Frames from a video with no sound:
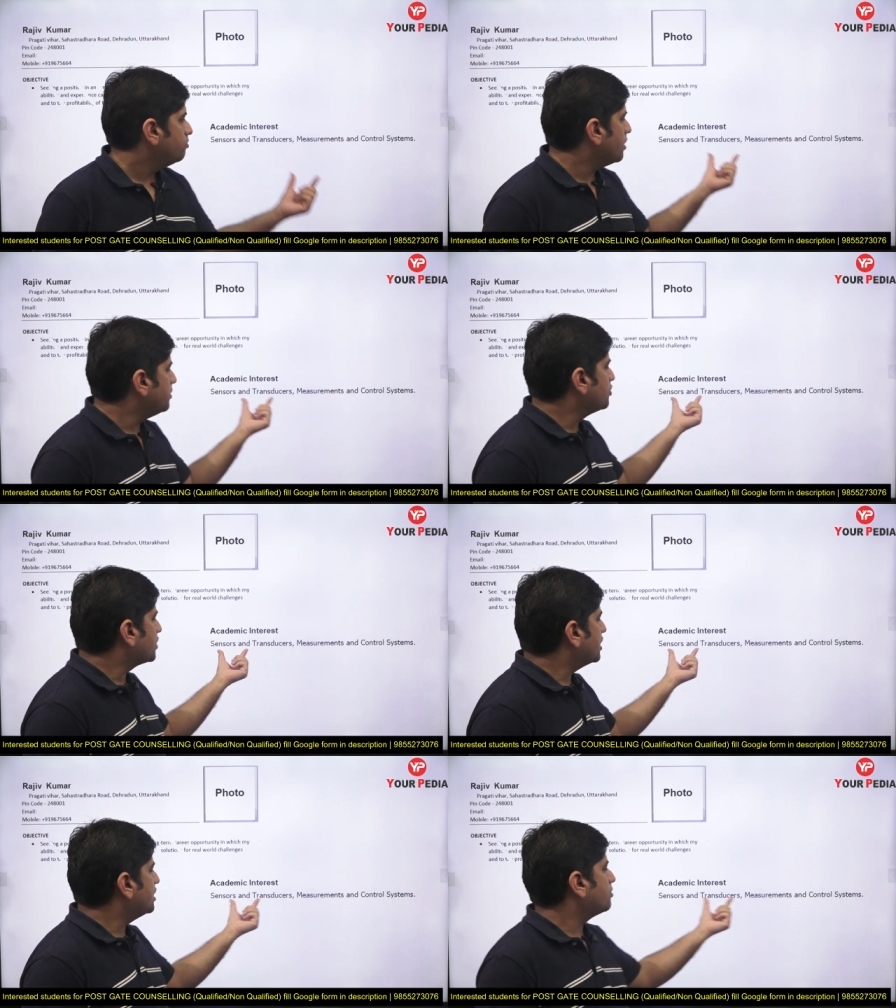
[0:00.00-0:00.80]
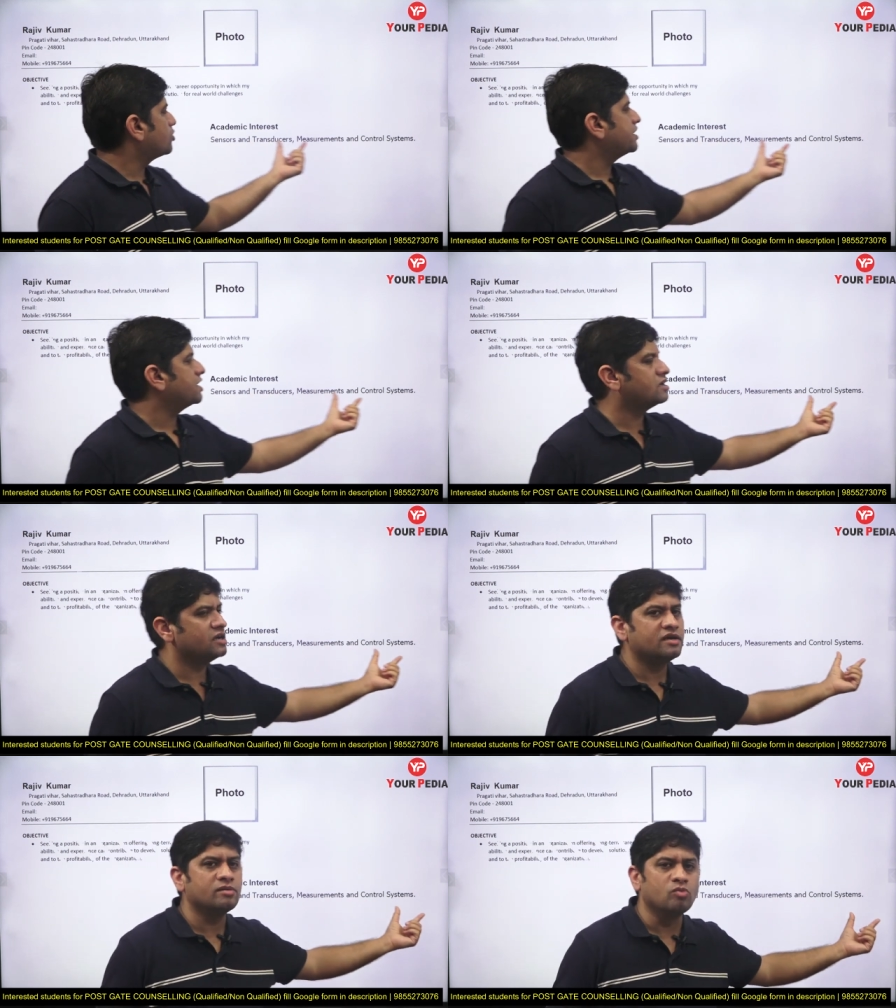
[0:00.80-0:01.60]
Maybe you can elaborate it a
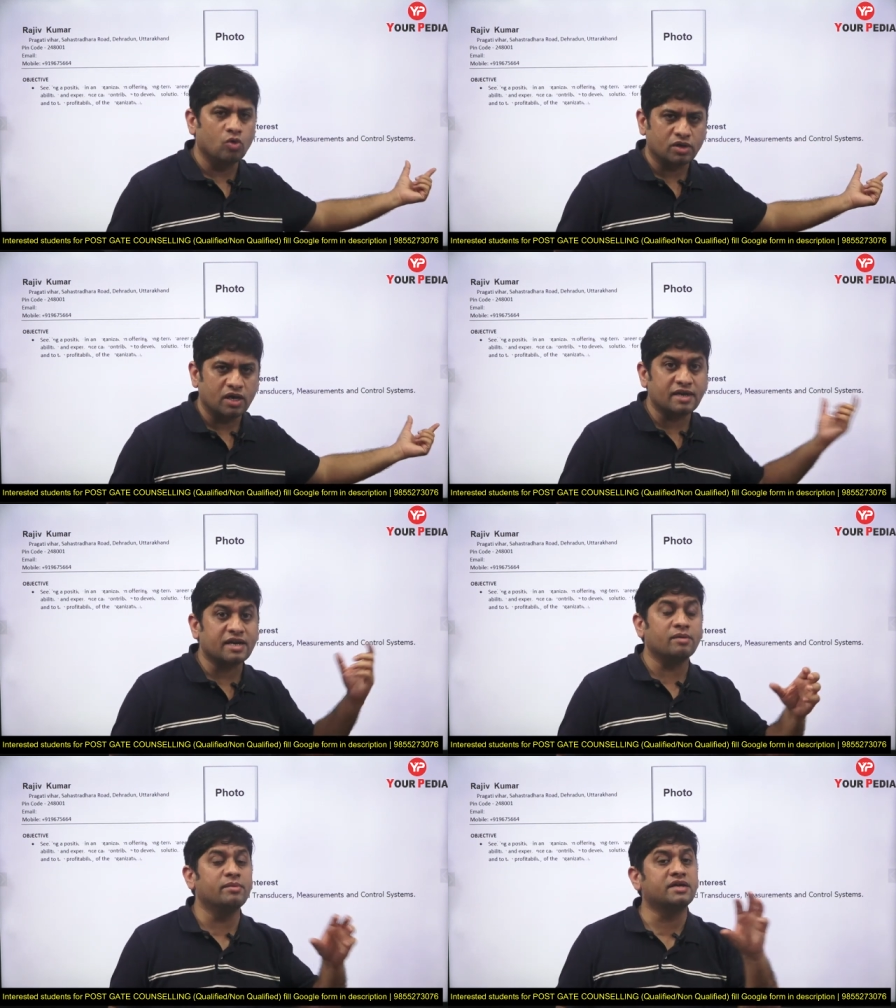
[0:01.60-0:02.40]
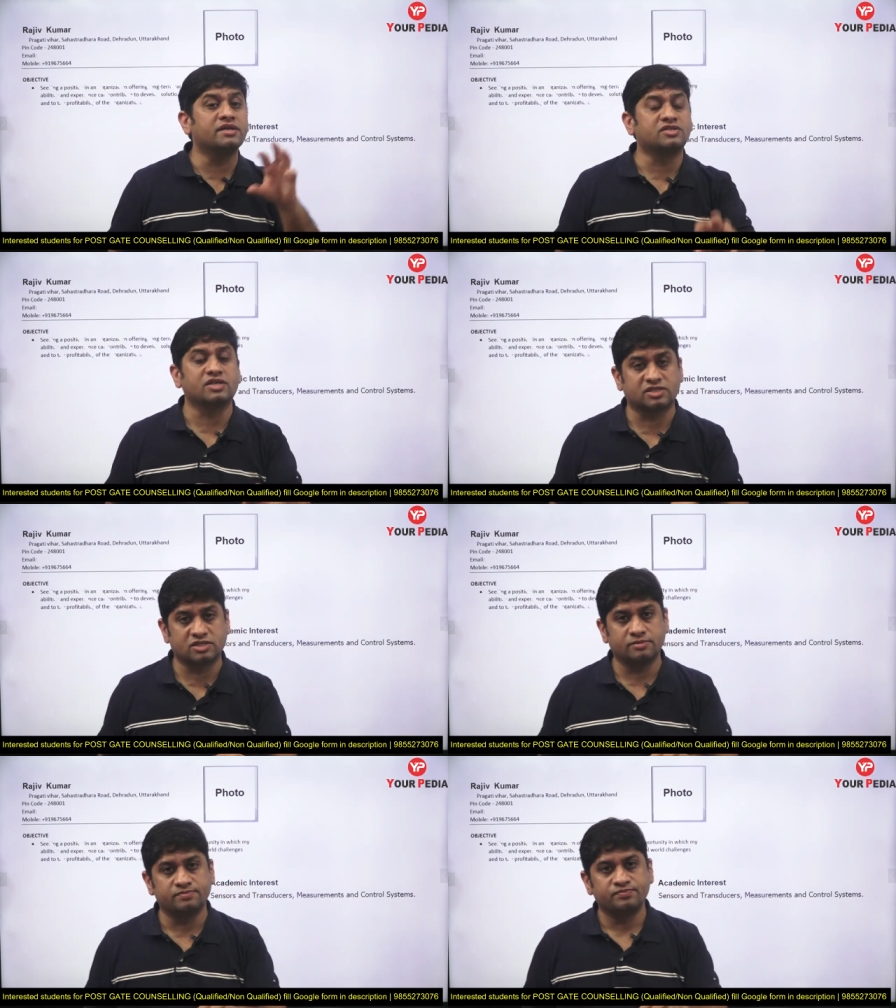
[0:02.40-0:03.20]
little more. Academic
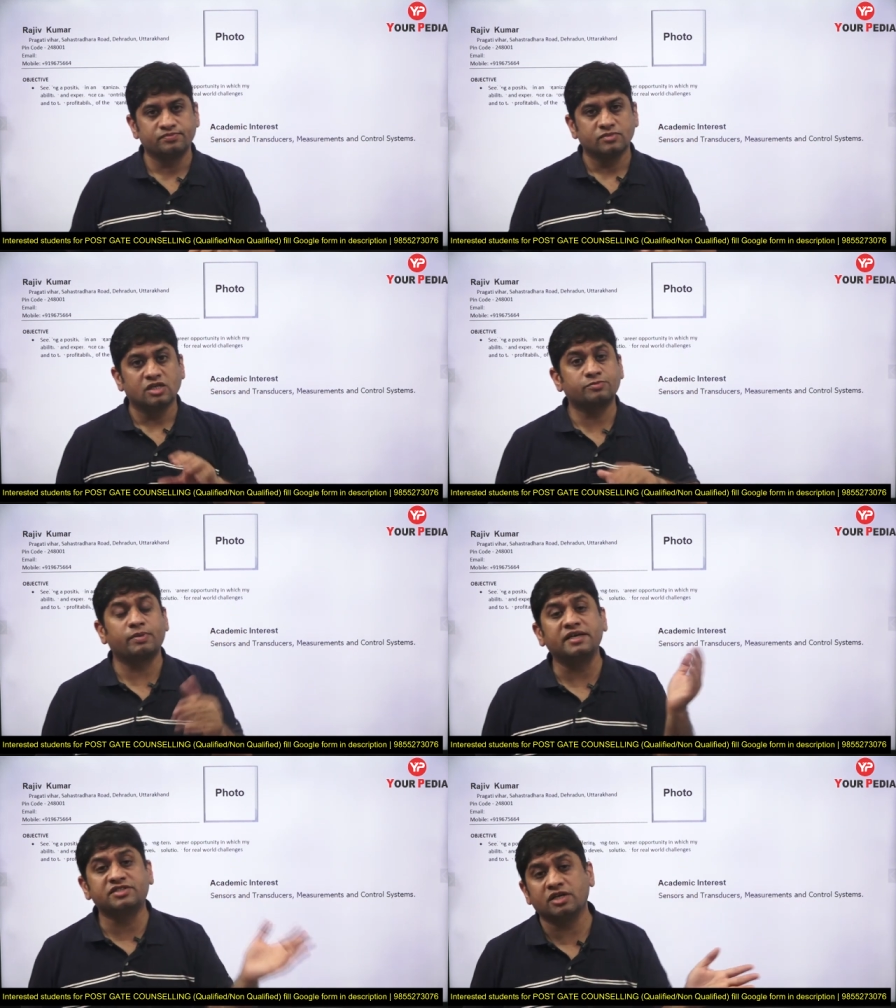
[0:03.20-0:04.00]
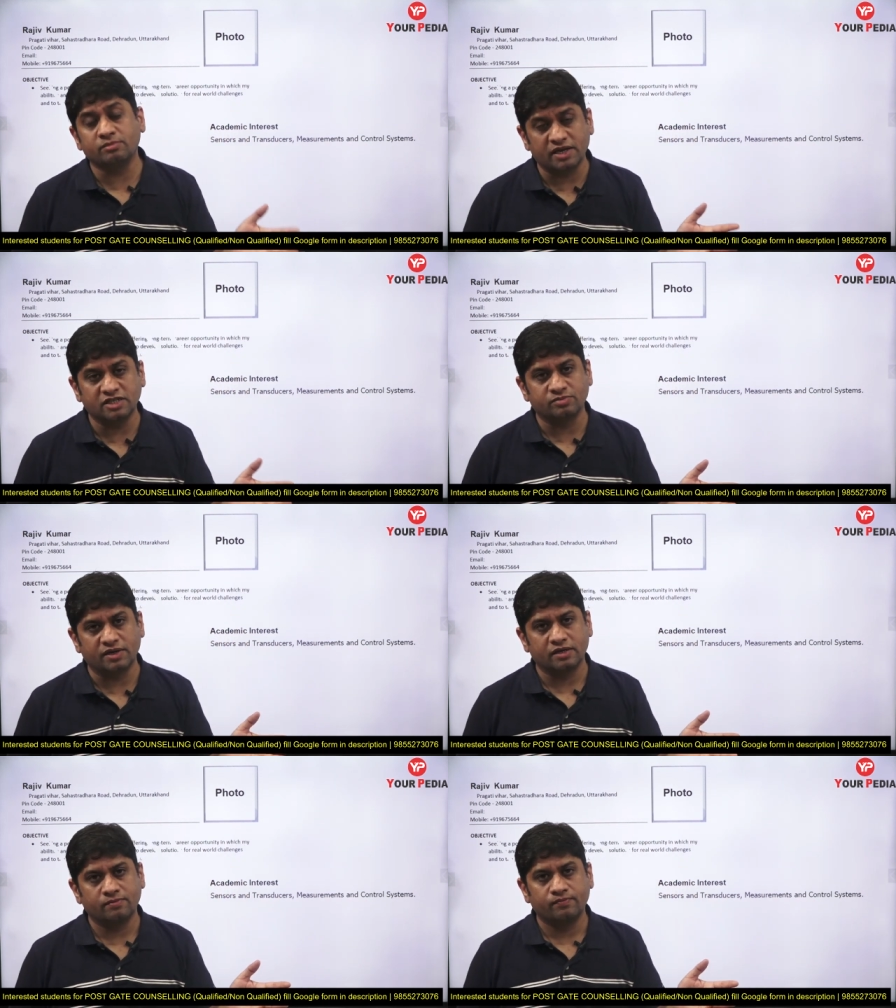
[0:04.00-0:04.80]
interest. Supply chain
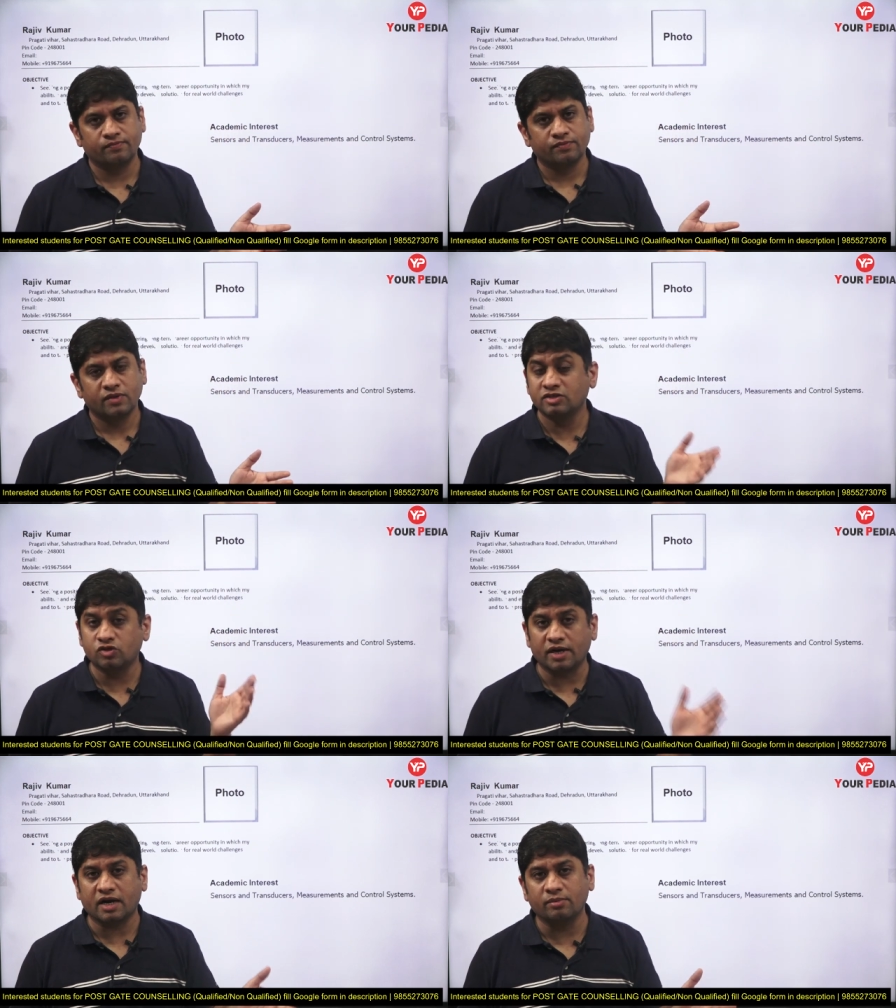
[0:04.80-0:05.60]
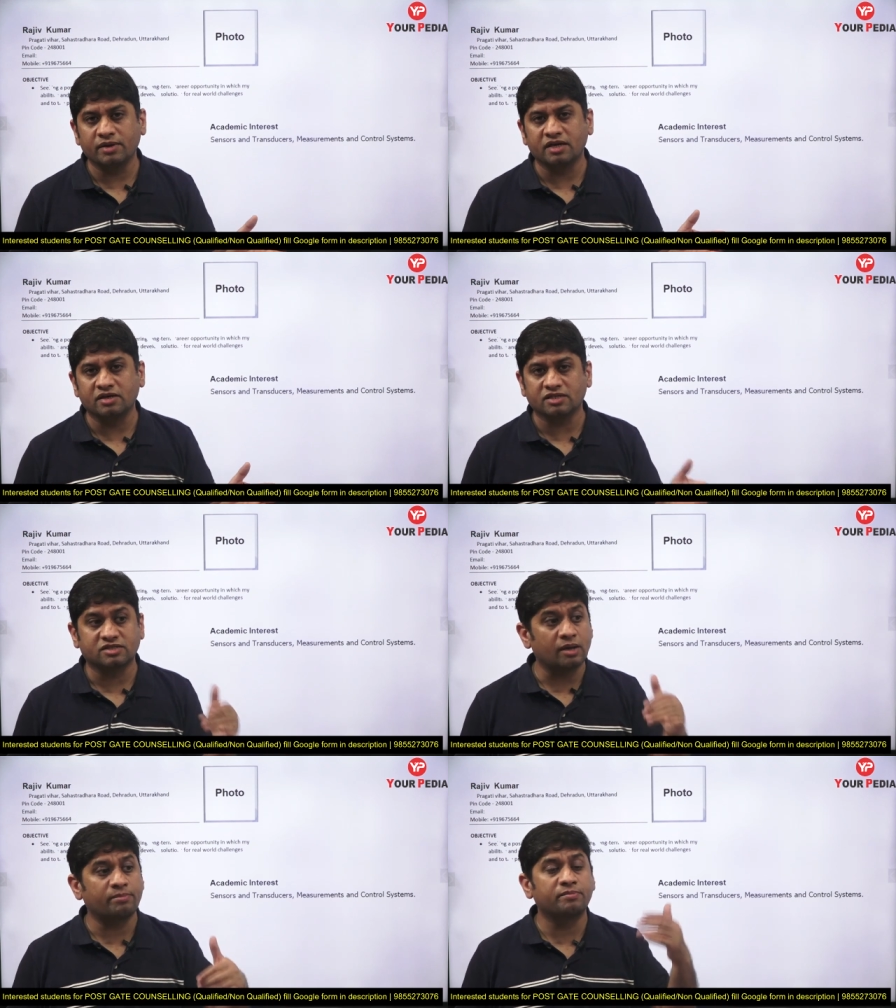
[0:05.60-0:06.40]
management is your academic
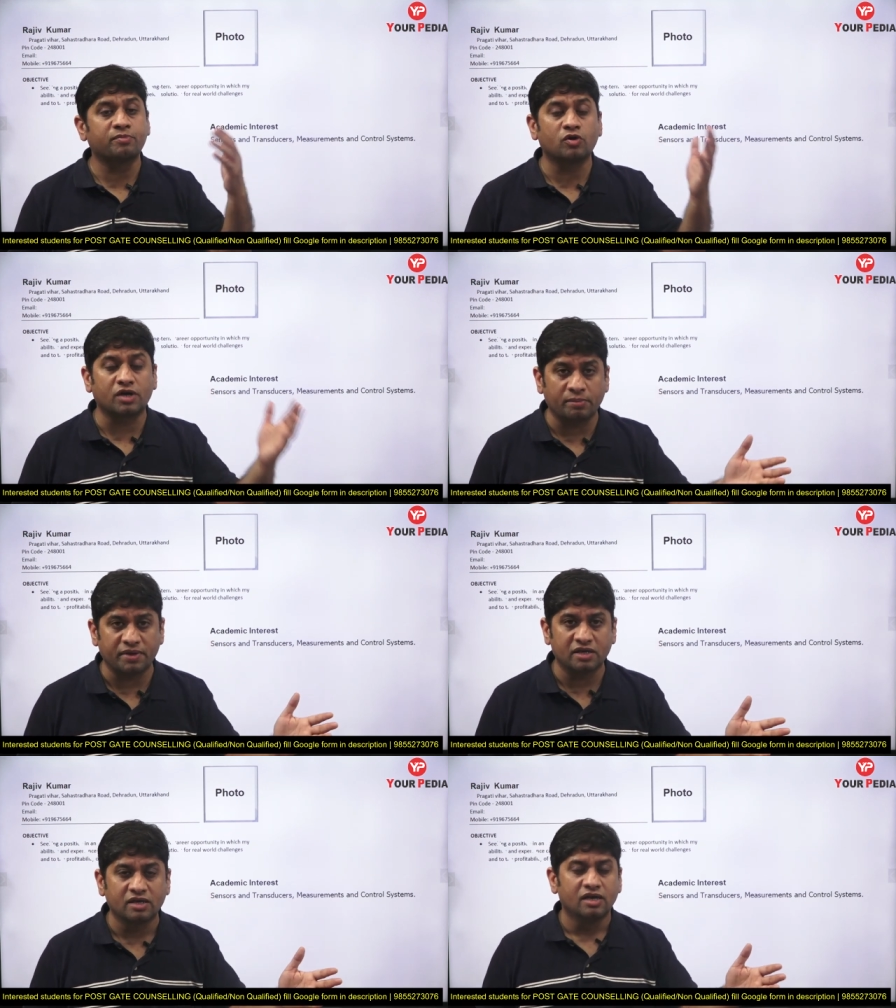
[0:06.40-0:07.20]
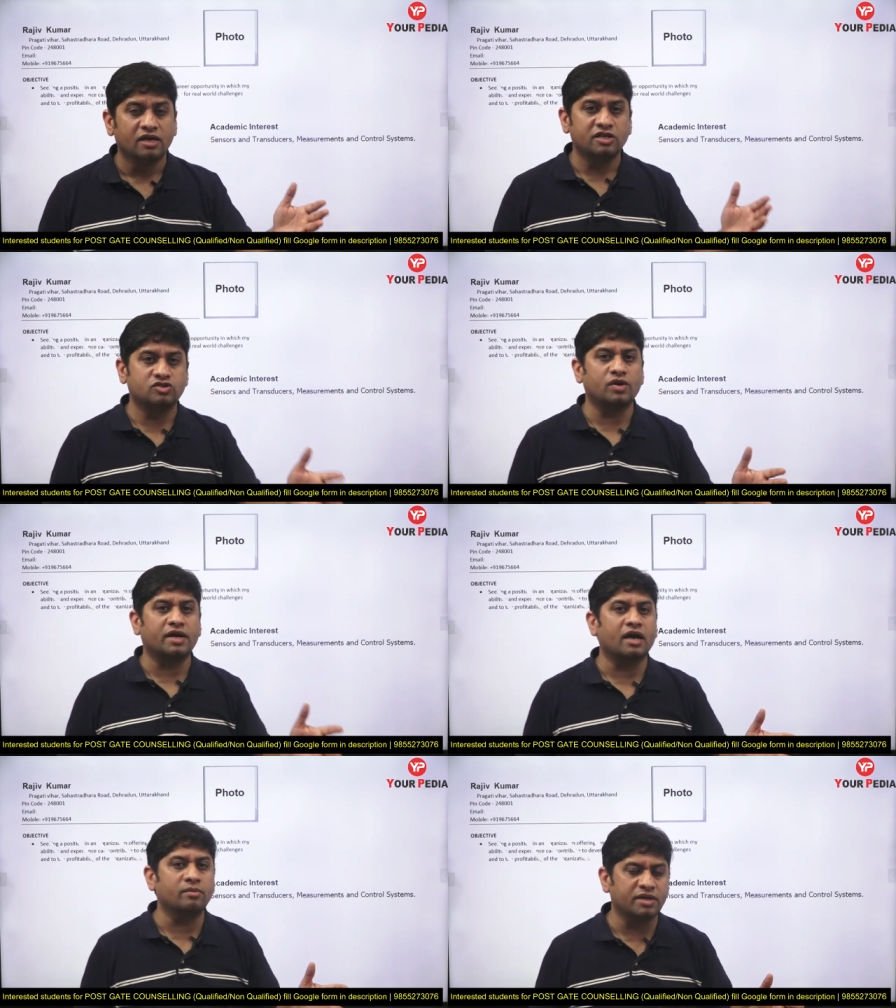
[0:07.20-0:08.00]
interest. Rapid prototyping is your
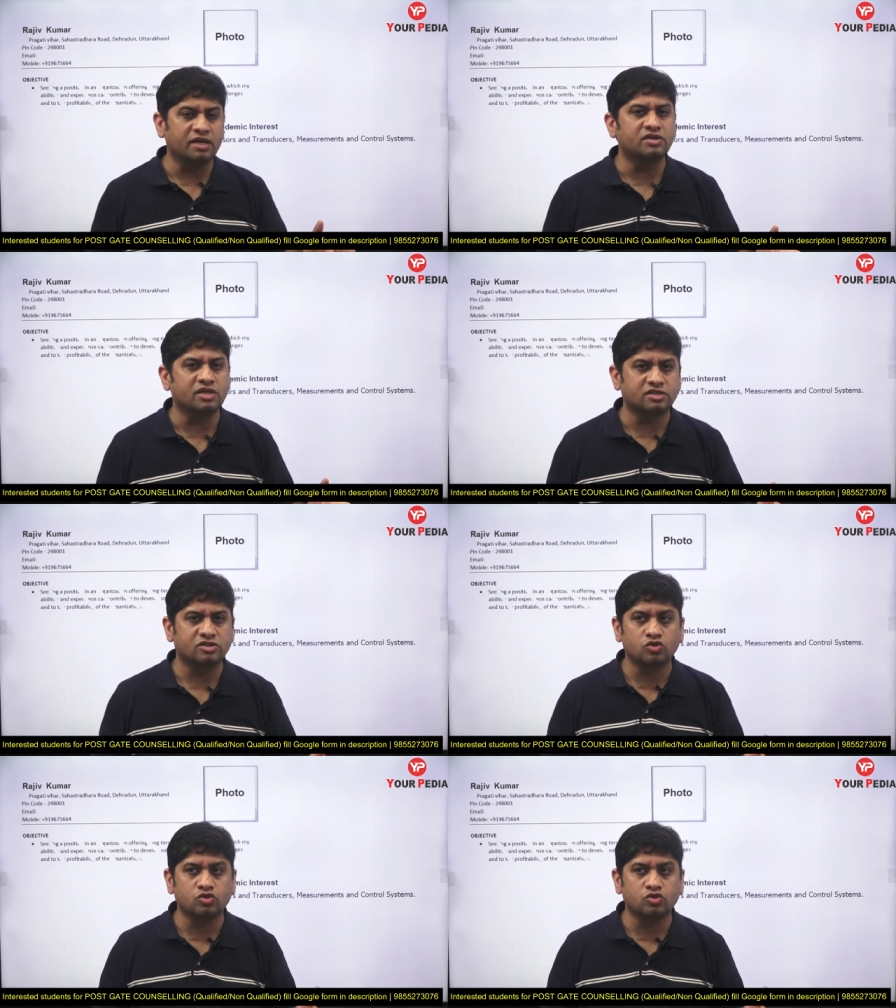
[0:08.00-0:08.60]
academic interest.